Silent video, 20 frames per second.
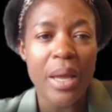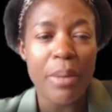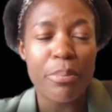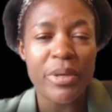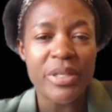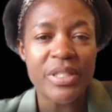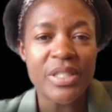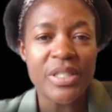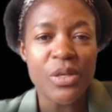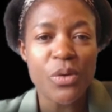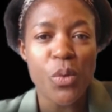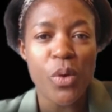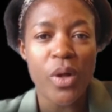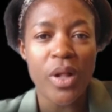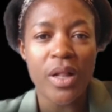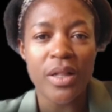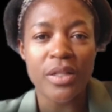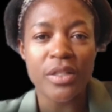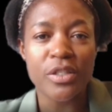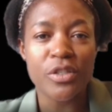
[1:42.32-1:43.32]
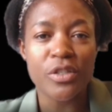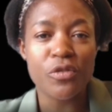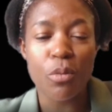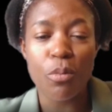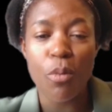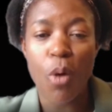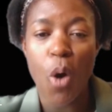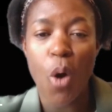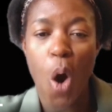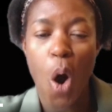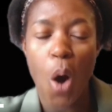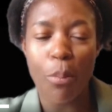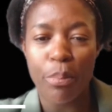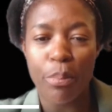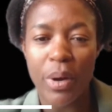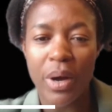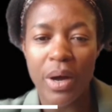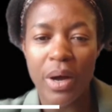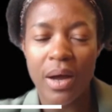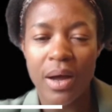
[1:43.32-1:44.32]
a better world from hop
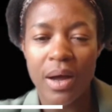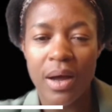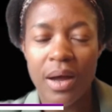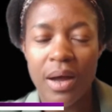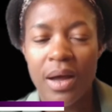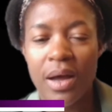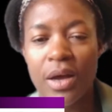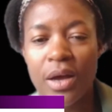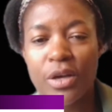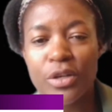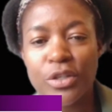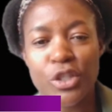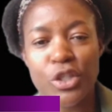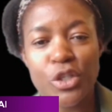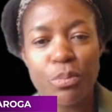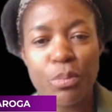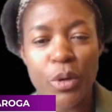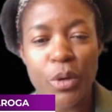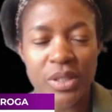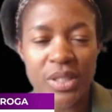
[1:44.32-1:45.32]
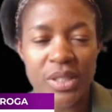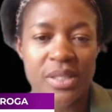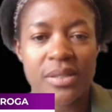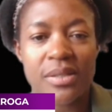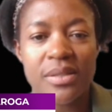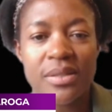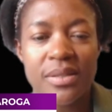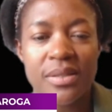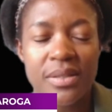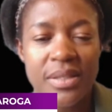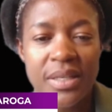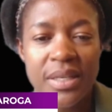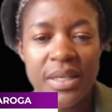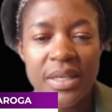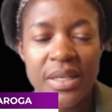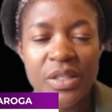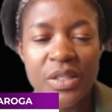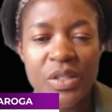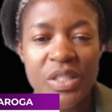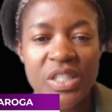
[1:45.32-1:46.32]
to bottle.
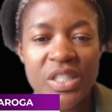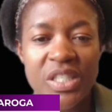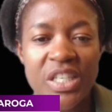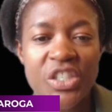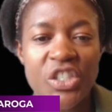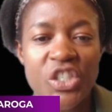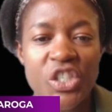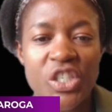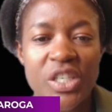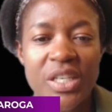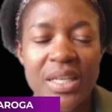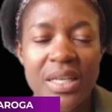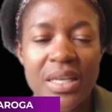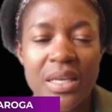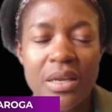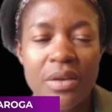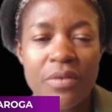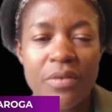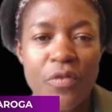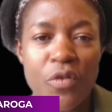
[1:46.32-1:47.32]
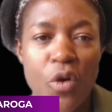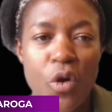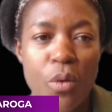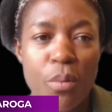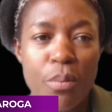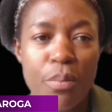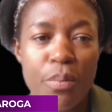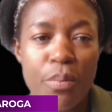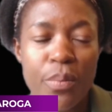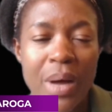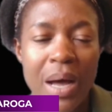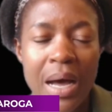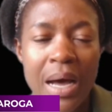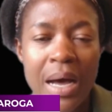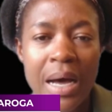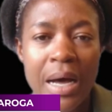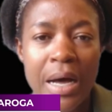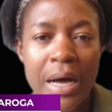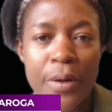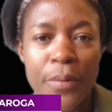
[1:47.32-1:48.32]
So essentially from
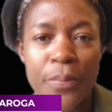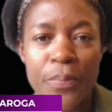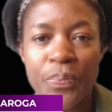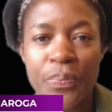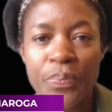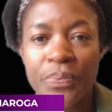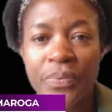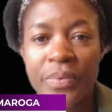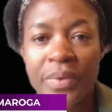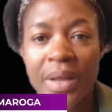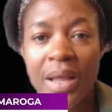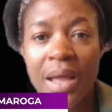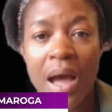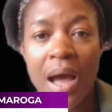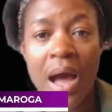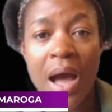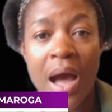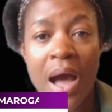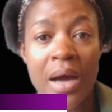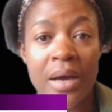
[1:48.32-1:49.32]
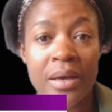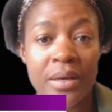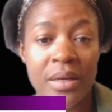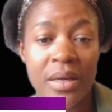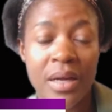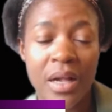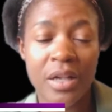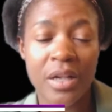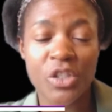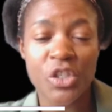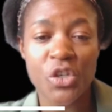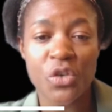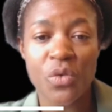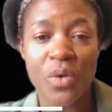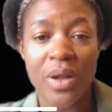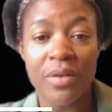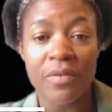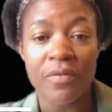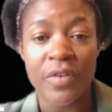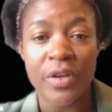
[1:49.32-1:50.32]
our
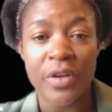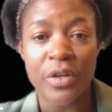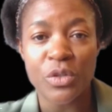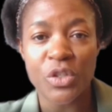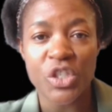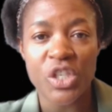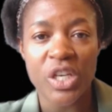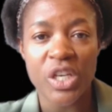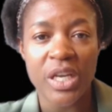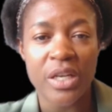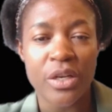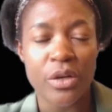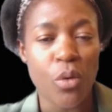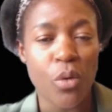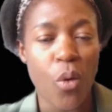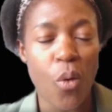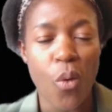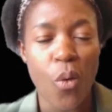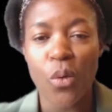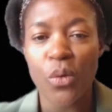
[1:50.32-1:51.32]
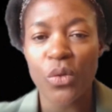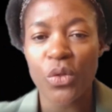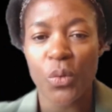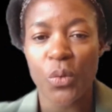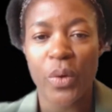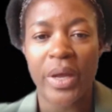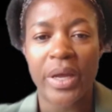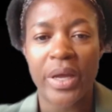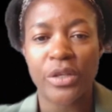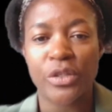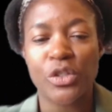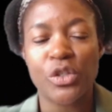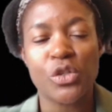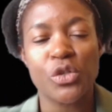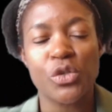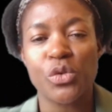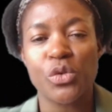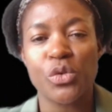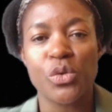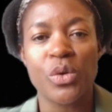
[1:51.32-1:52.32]
agricultural value chain and all the way
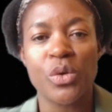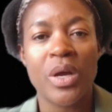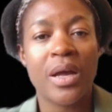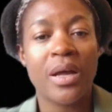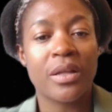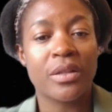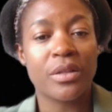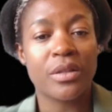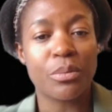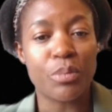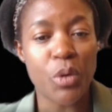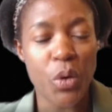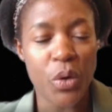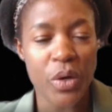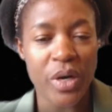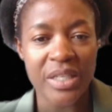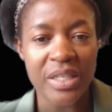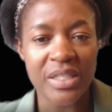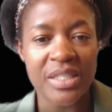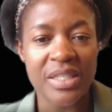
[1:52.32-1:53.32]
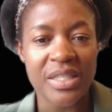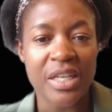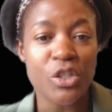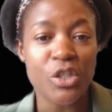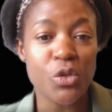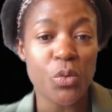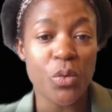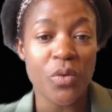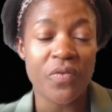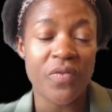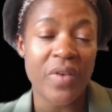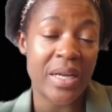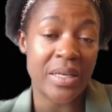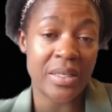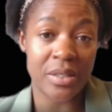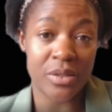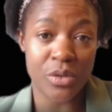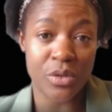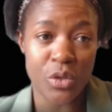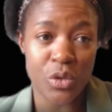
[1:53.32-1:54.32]
to the products that you will find
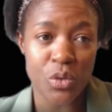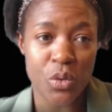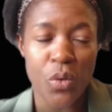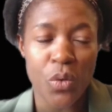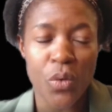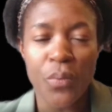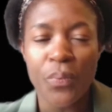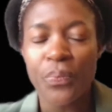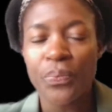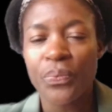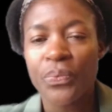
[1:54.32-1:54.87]
in store.